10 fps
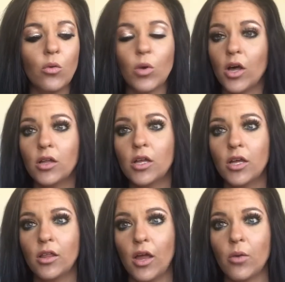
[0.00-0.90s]
Well,
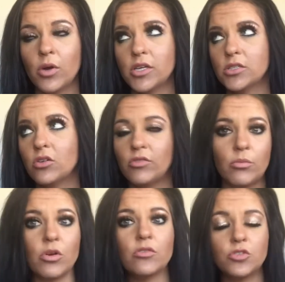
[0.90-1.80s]
that was
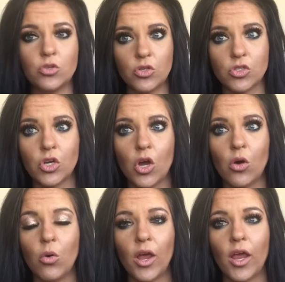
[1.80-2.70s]
November of 2 years
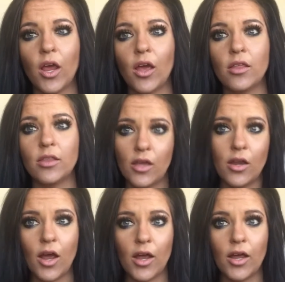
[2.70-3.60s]
ago, and
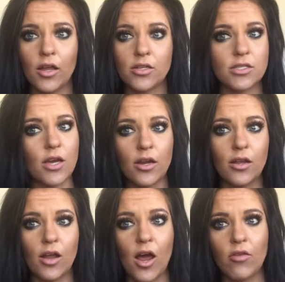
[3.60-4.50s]
then I
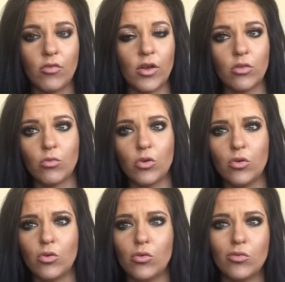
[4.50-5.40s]
decided halfway
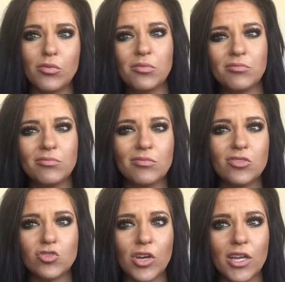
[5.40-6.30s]
through
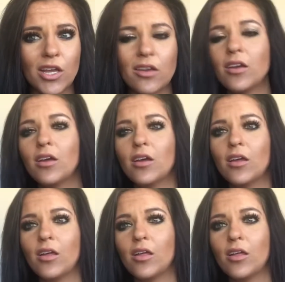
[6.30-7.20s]
training
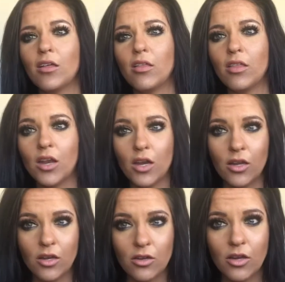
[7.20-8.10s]
that I
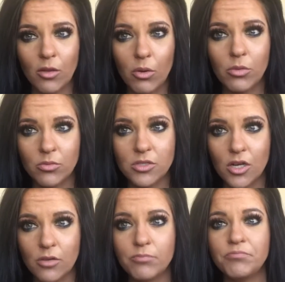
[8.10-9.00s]
needed to get my boobs
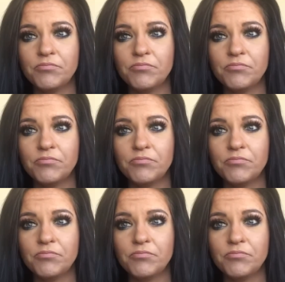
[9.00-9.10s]
done.